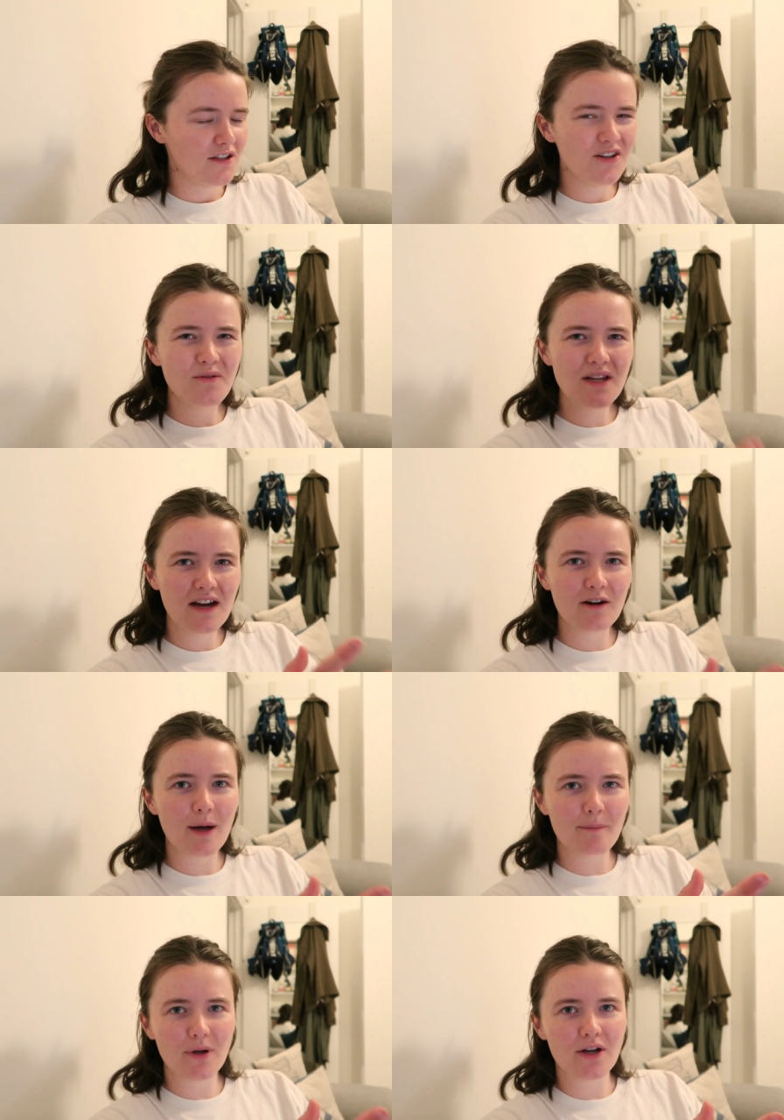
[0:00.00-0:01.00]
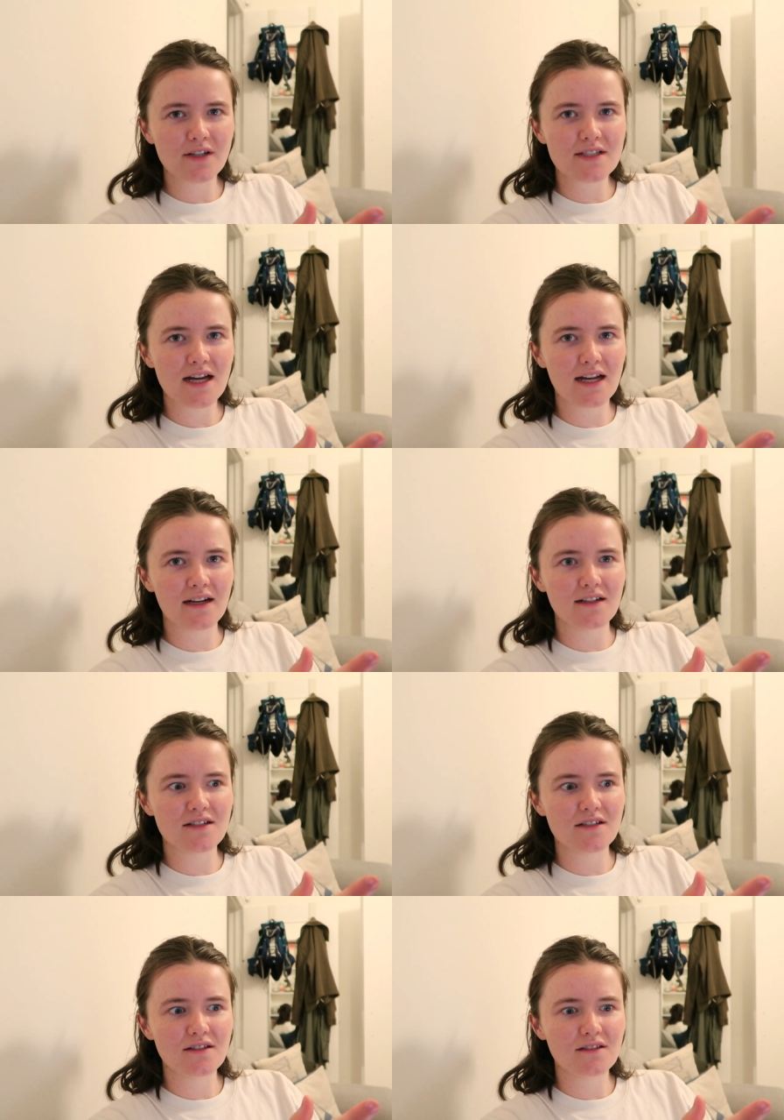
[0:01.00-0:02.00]
You know when you hear about books
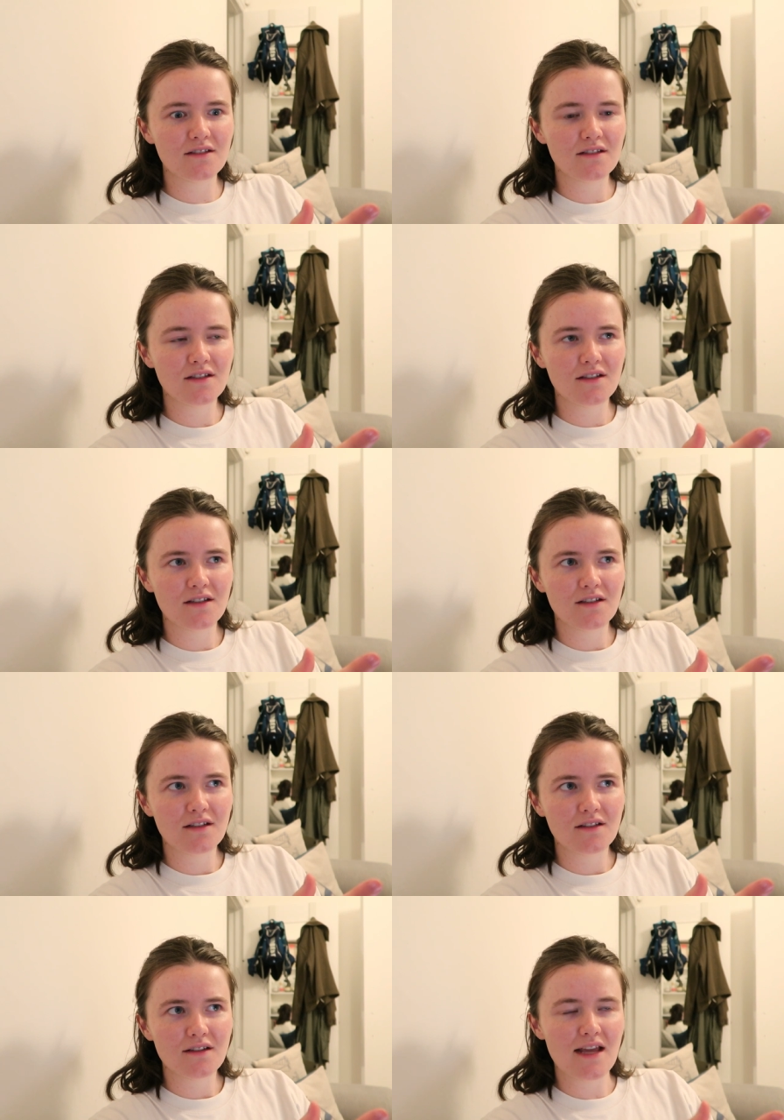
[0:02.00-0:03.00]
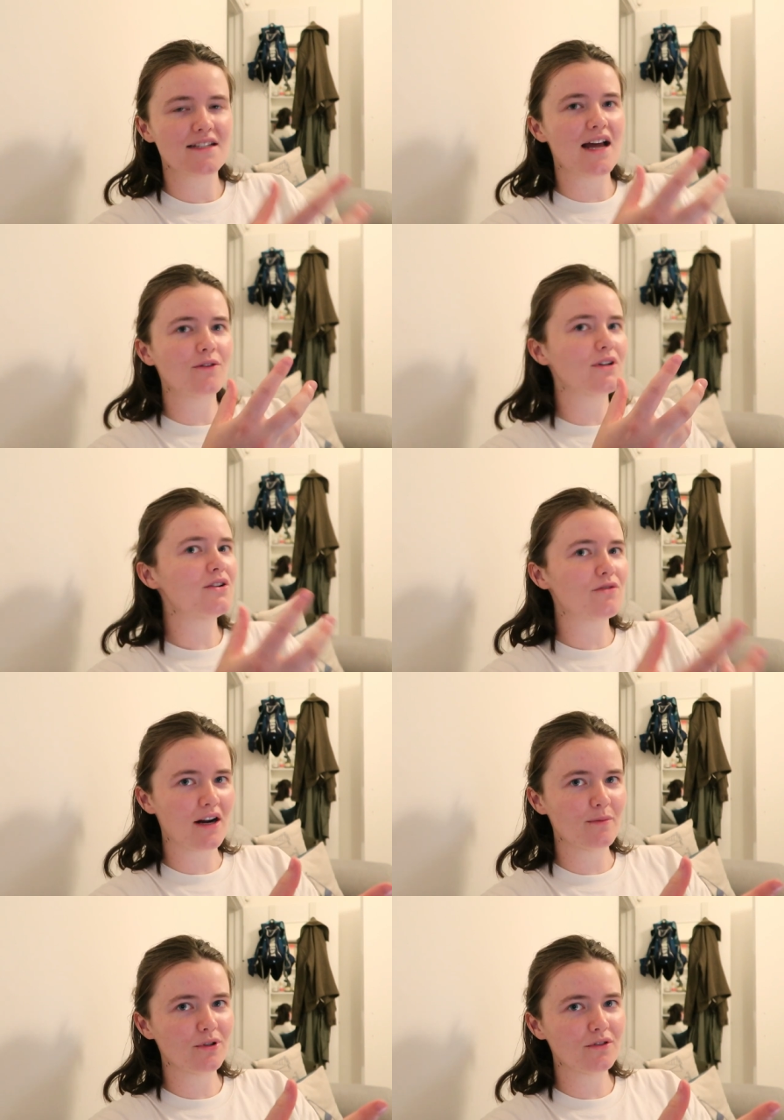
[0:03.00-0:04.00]
and they sound
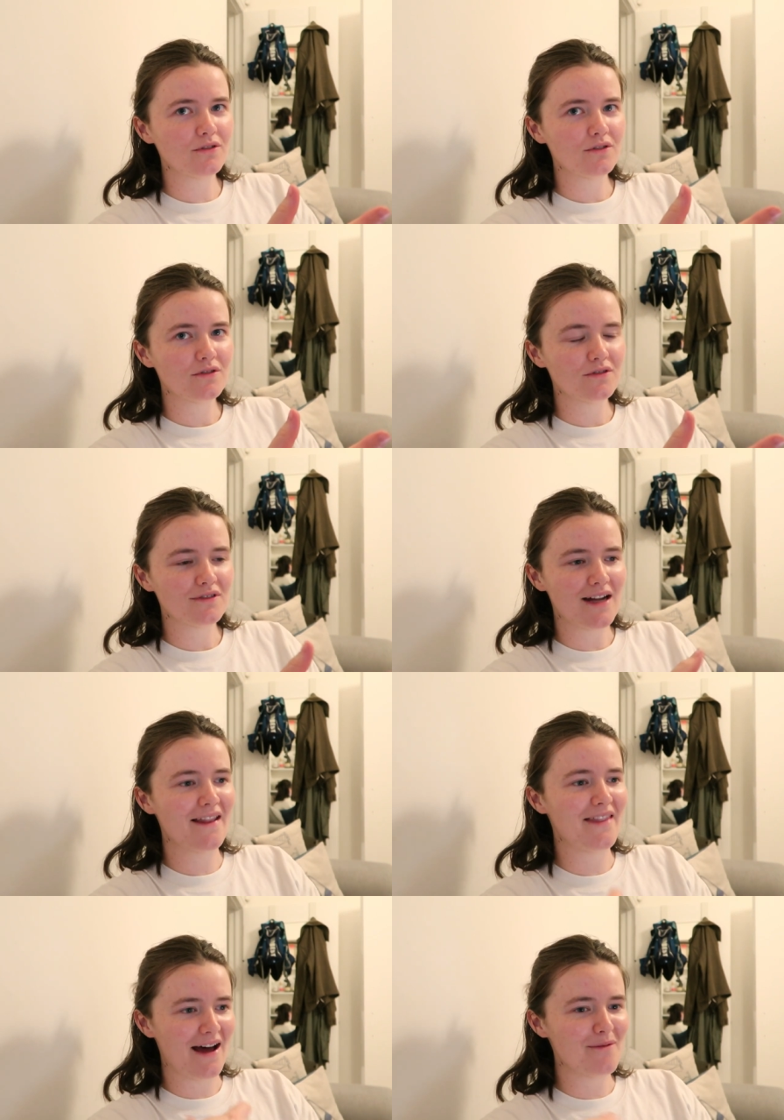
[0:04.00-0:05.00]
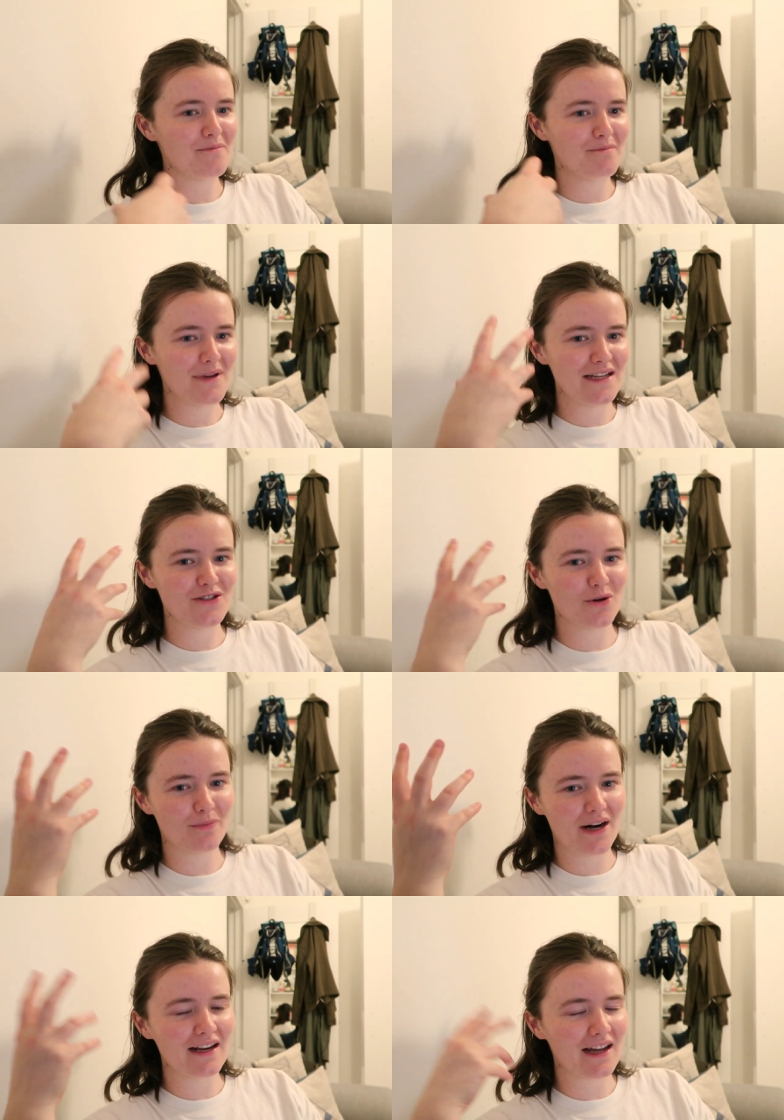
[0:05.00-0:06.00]
incredible and that means your
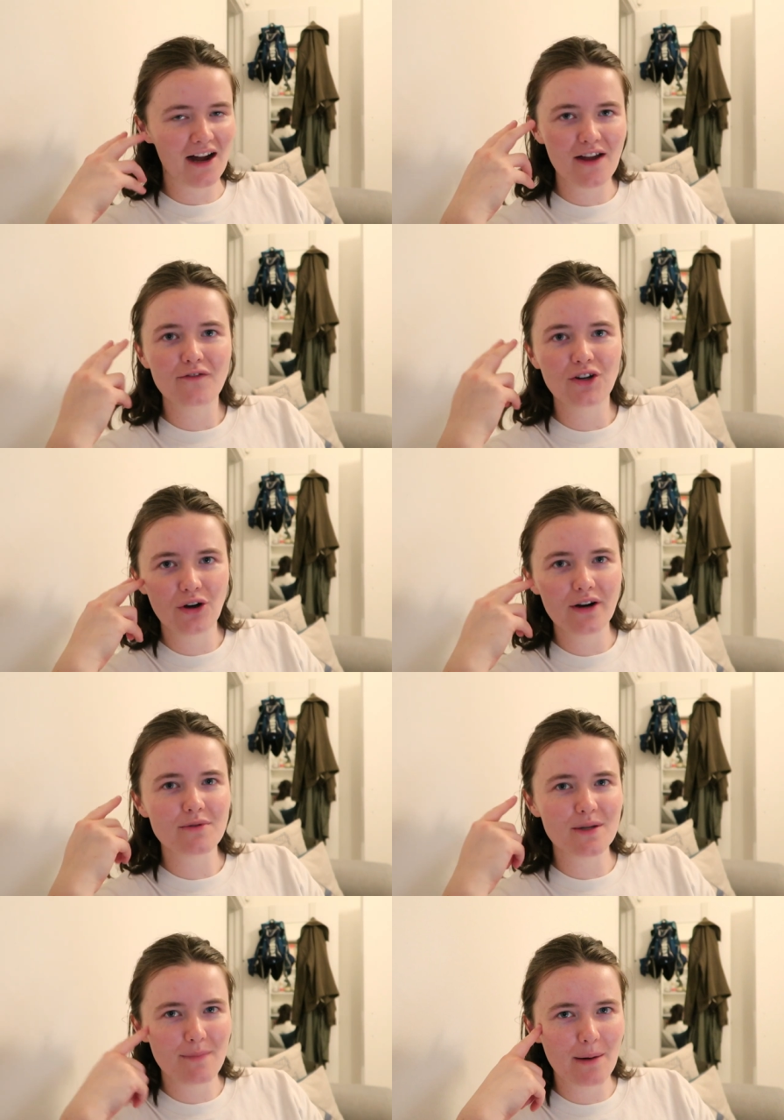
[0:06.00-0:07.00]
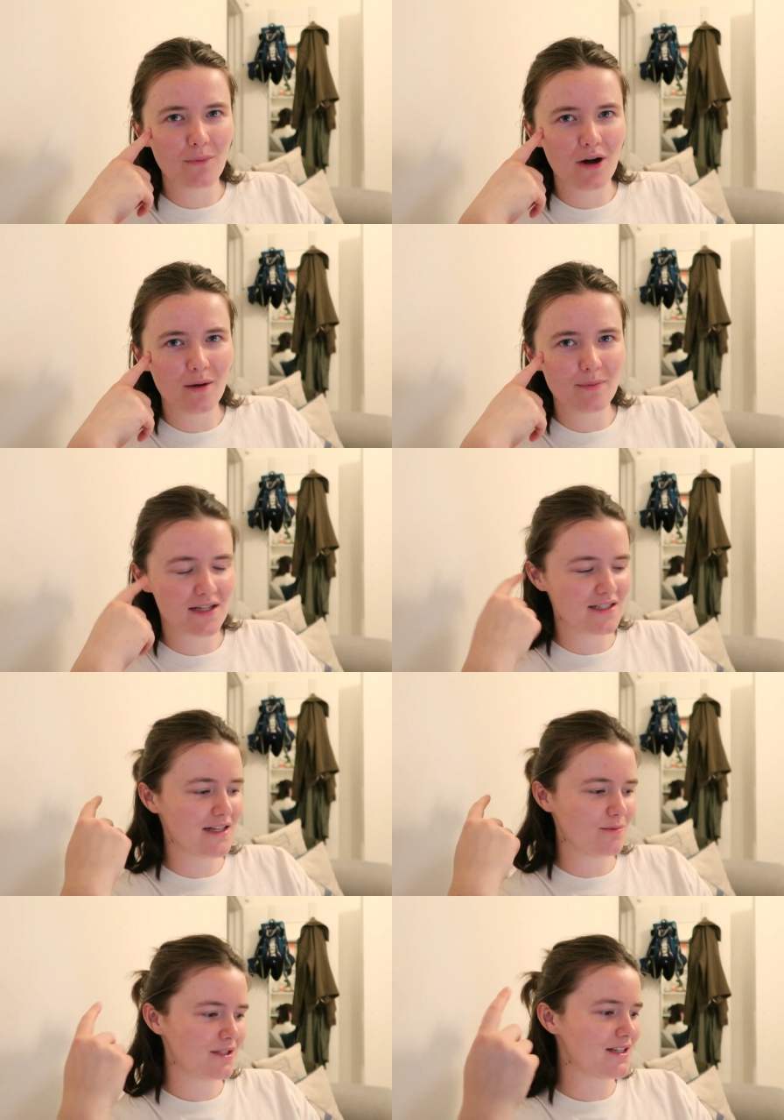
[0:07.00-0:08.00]
brain, like I forgot it was a memoir because
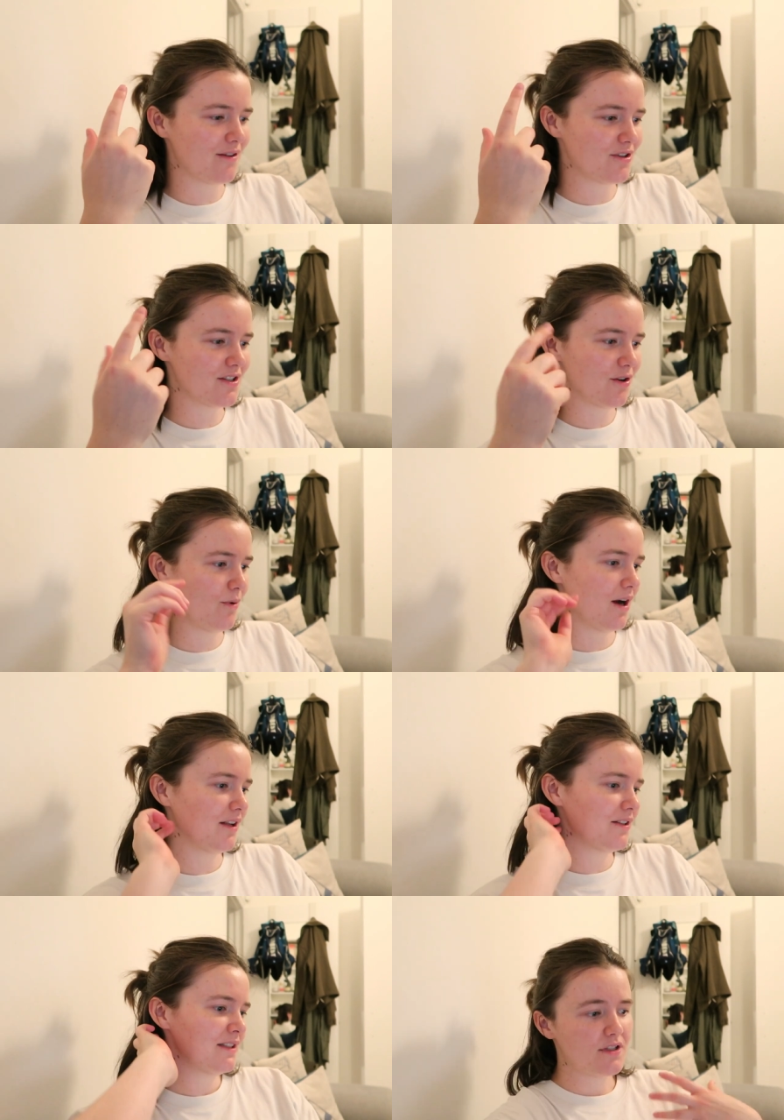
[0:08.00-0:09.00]
it was sounded so wild.